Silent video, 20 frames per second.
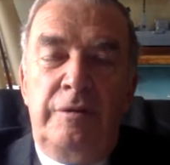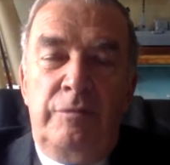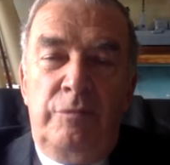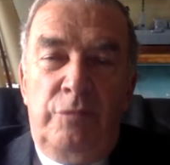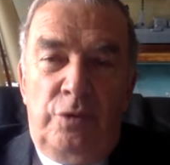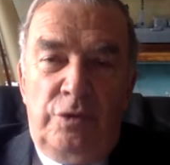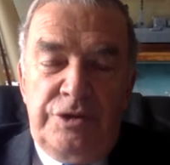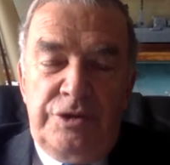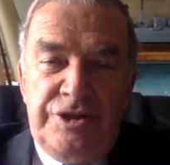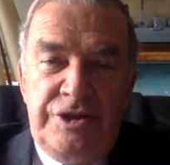
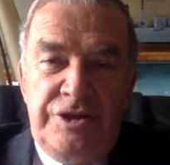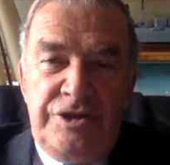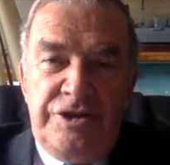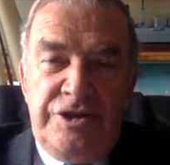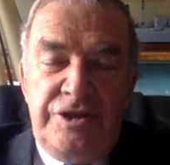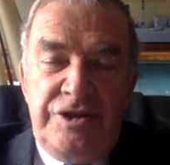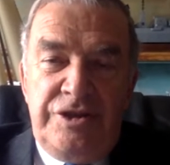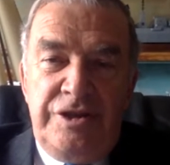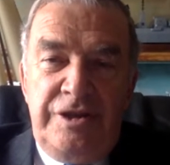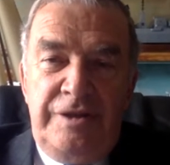more
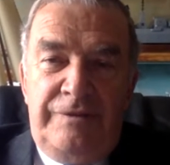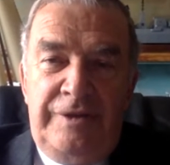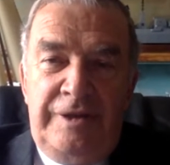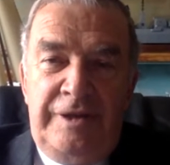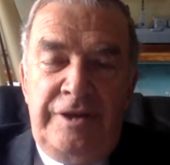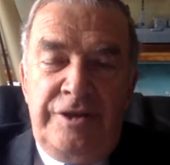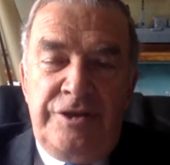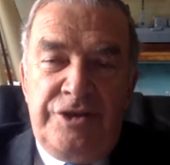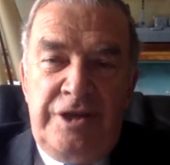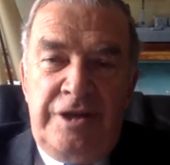
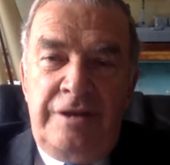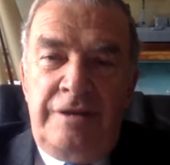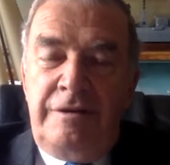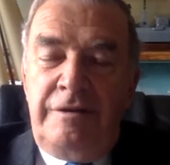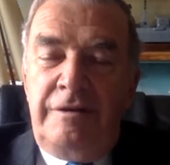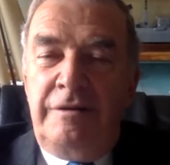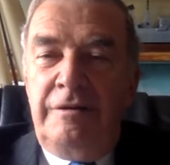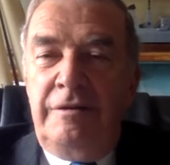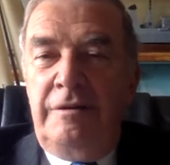CCTVs in